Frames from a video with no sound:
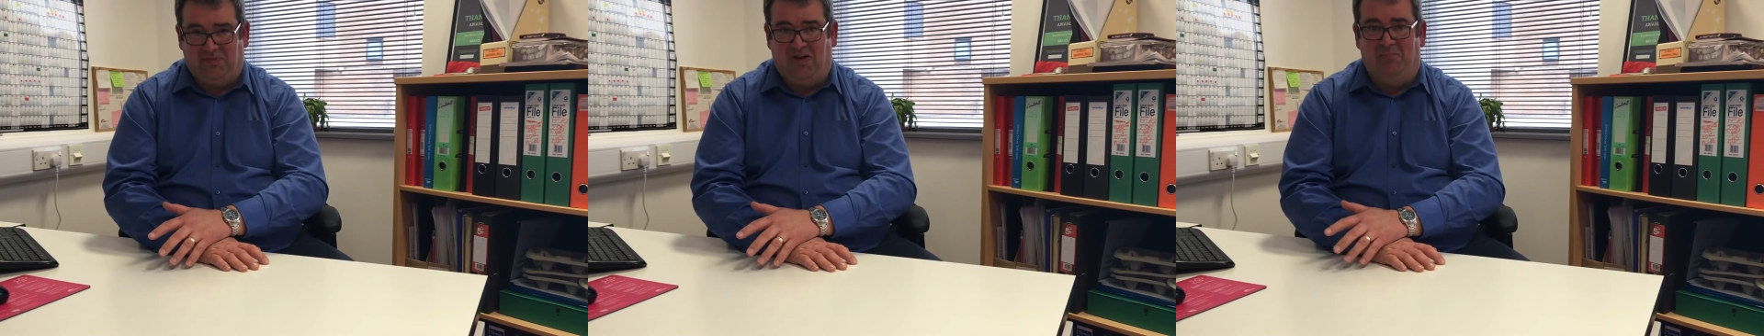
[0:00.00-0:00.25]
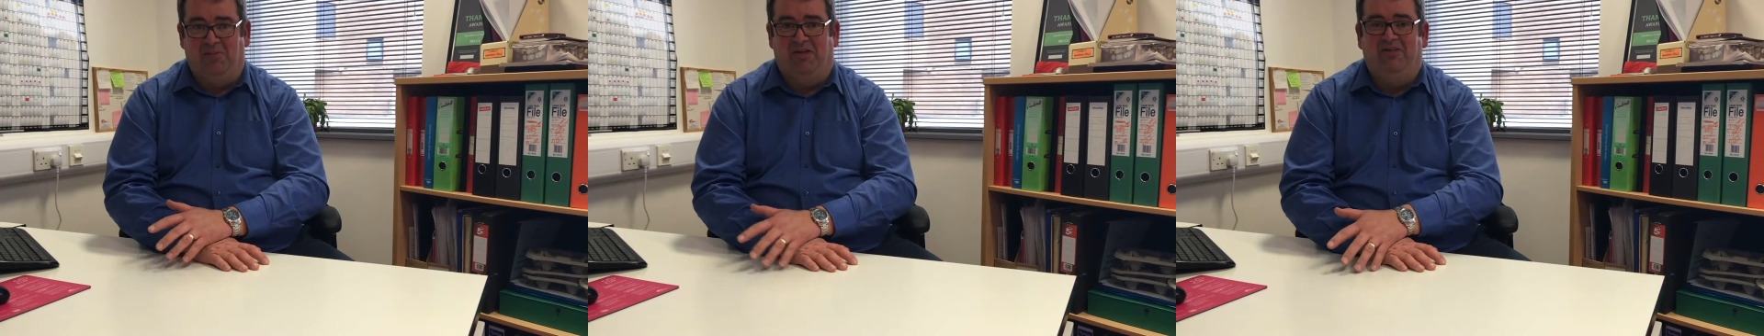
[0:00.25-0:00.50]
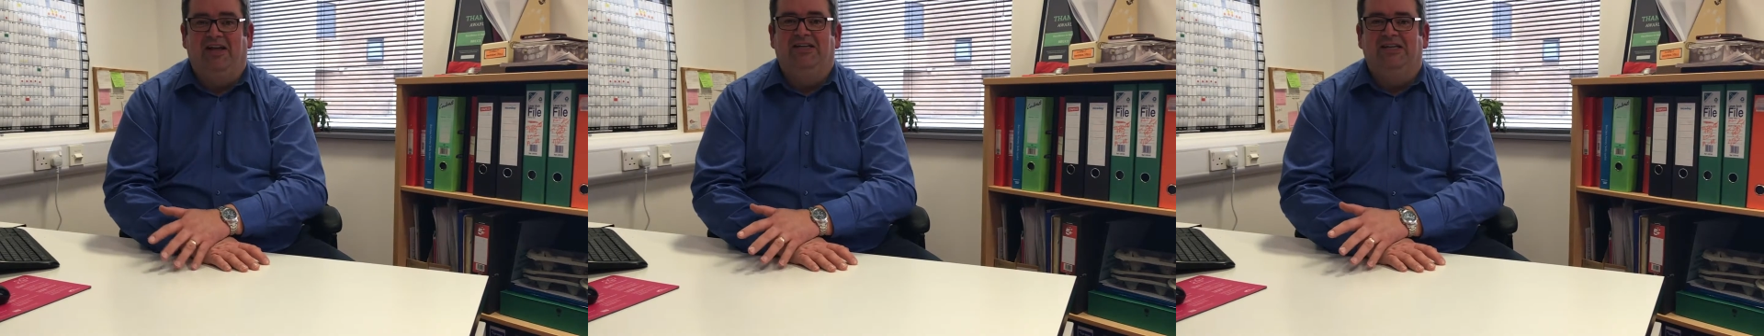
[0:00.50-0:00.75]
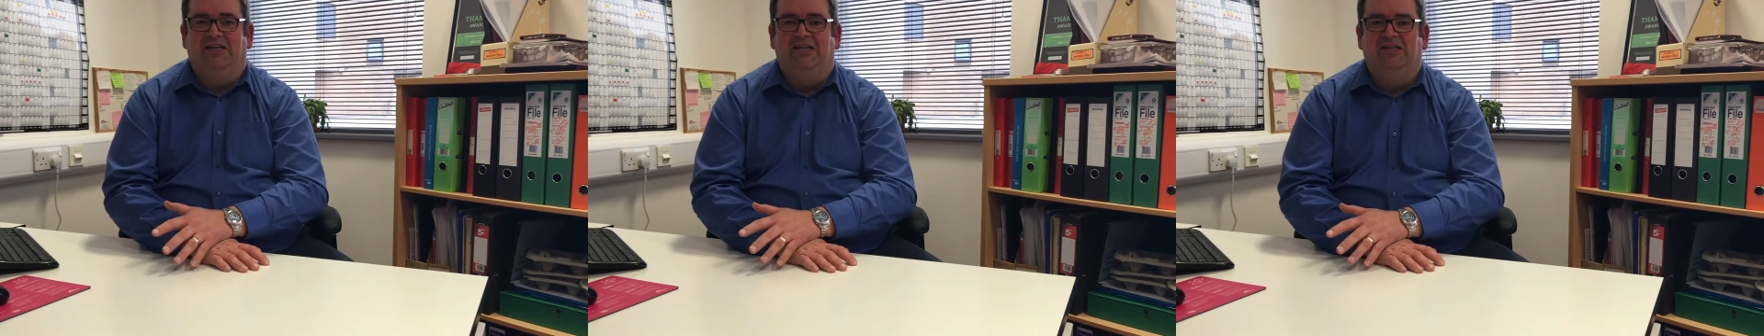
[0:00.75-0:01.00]
and
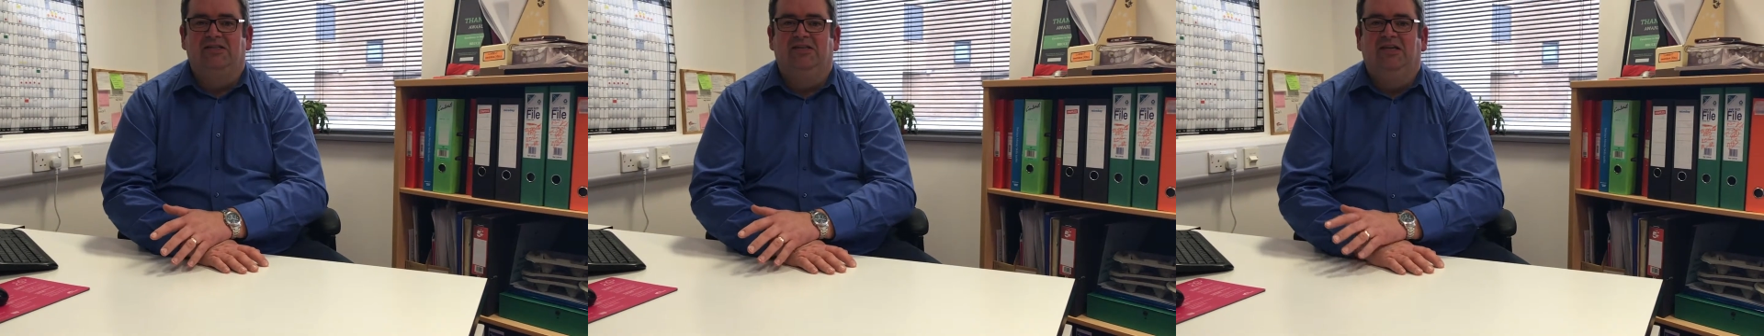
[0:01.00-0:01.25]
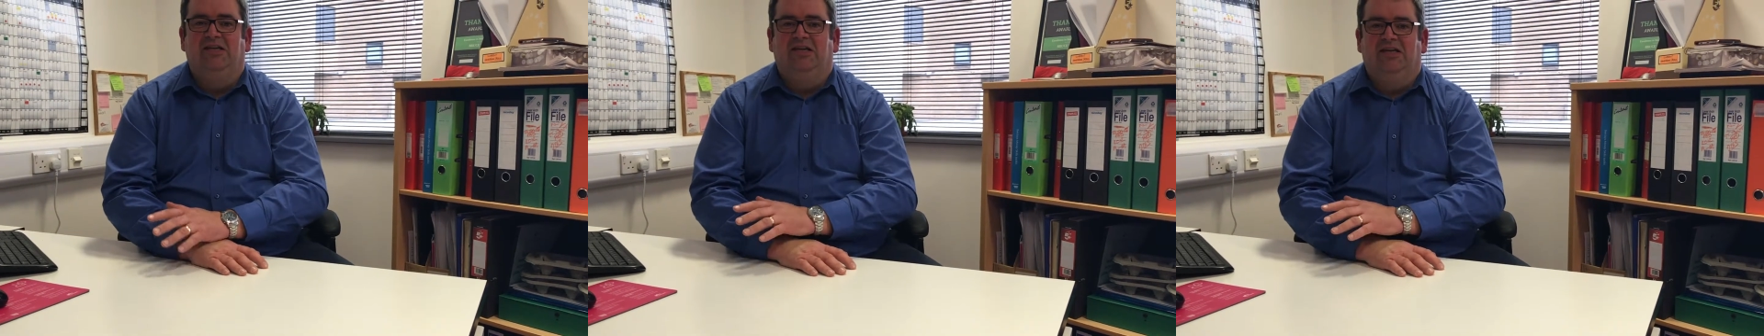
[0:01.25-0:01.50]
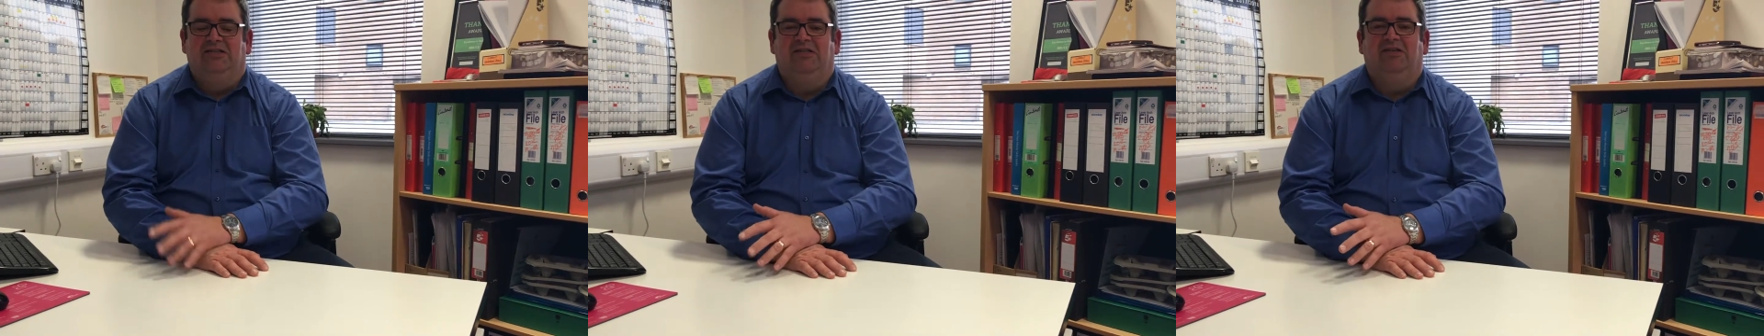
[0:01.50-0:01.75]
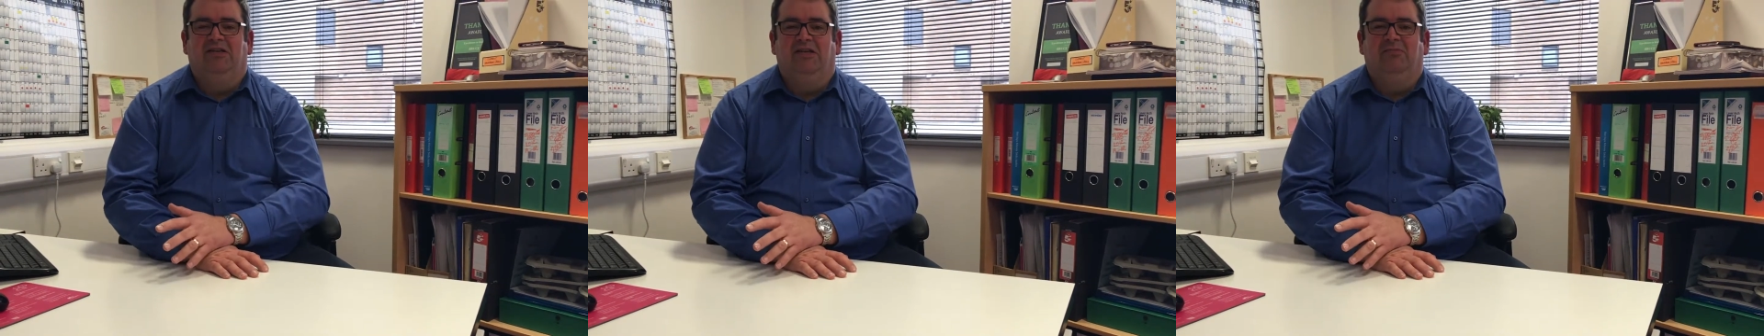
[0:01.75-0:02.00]
patheticness is the
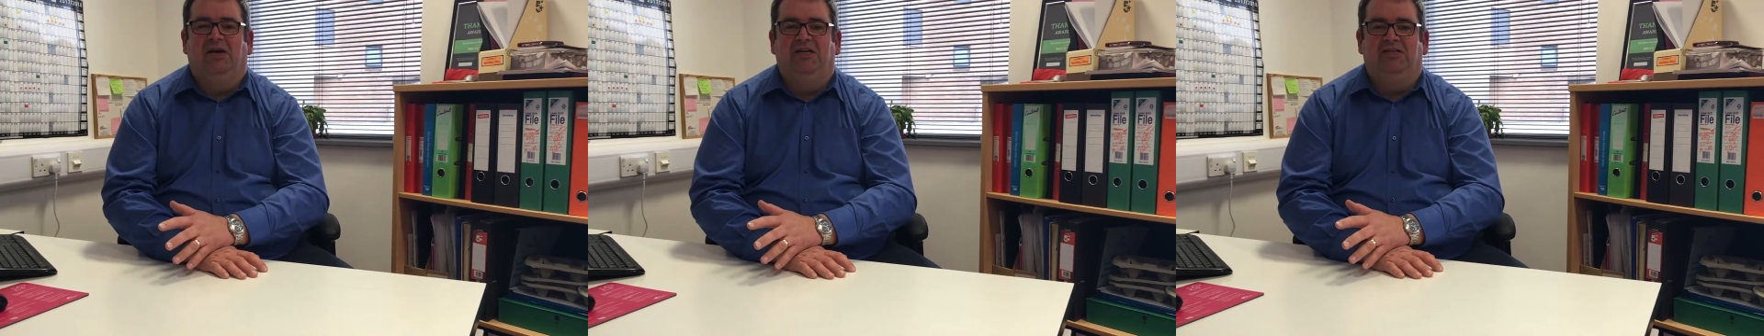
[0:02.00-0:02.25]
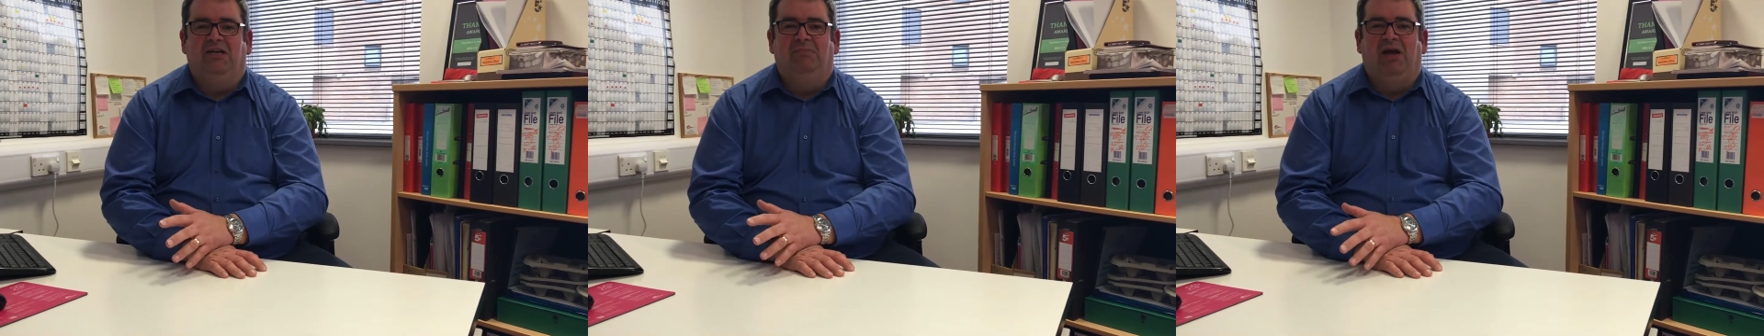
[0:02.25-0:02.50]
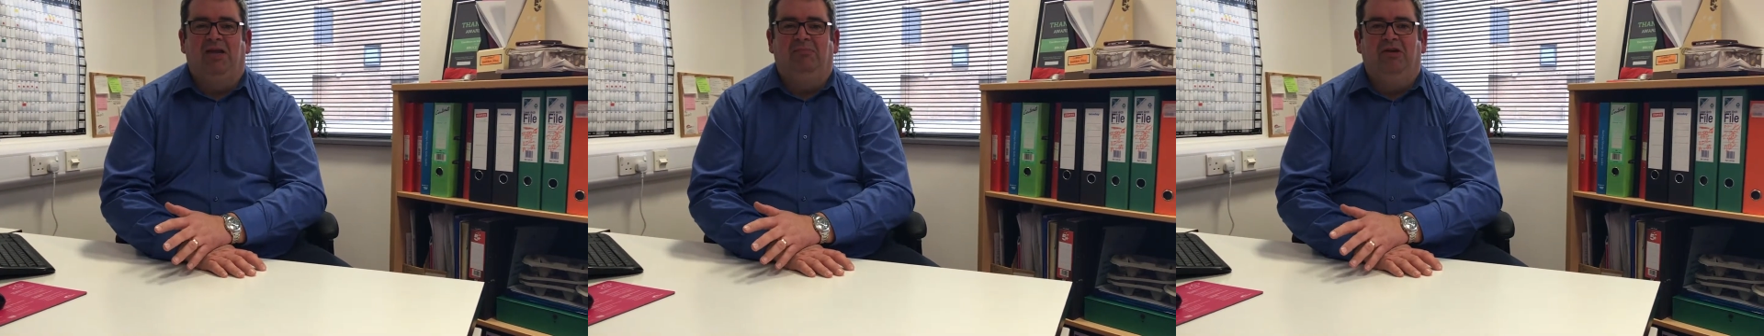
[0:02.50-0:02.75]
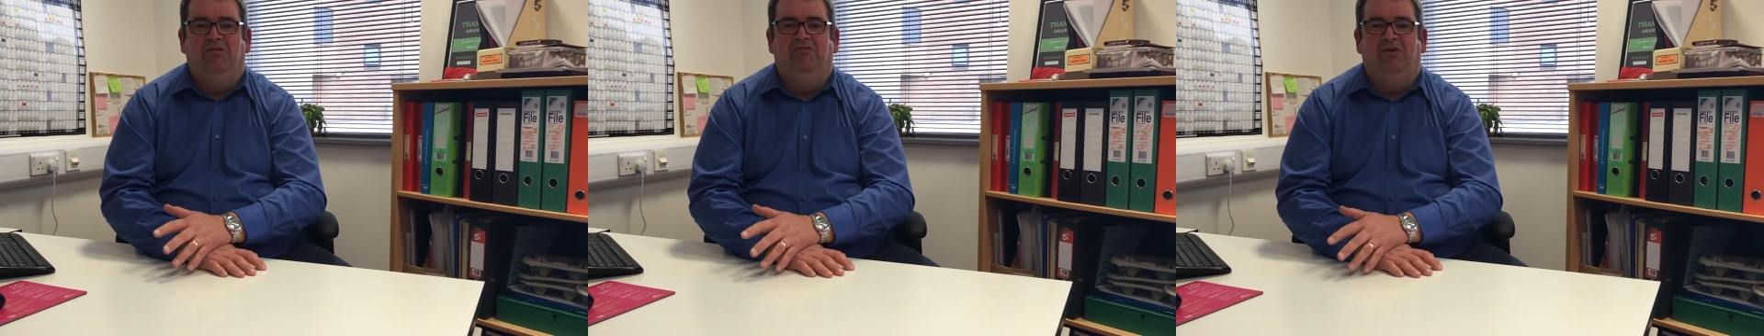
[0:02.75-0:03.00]
thing that basically made
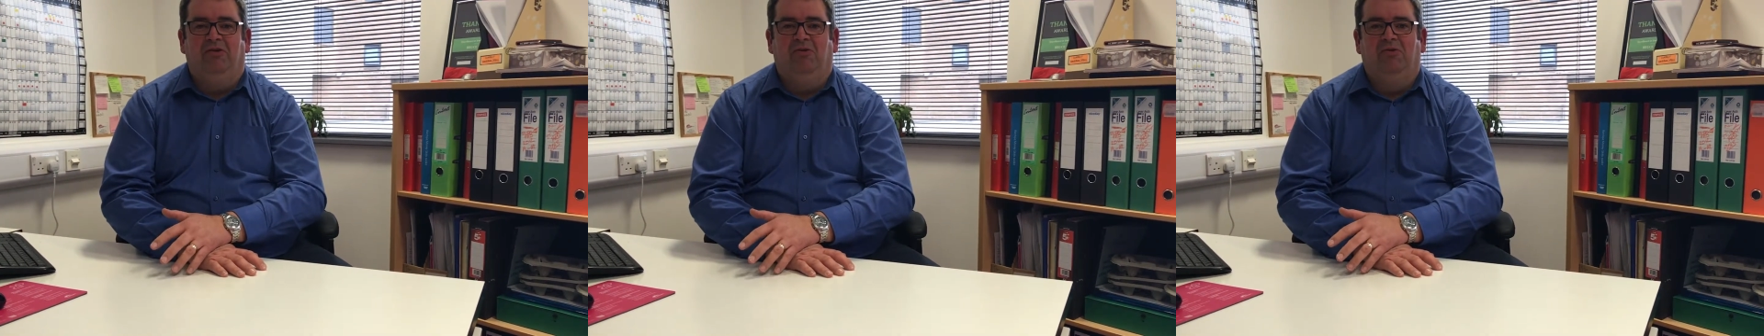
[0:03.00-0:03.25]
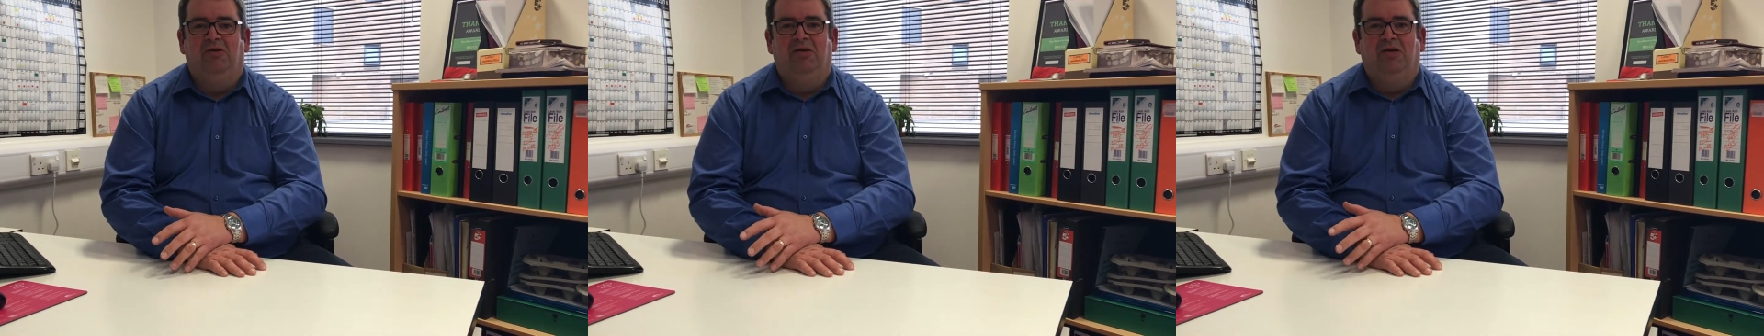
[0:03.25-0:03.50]
me feel,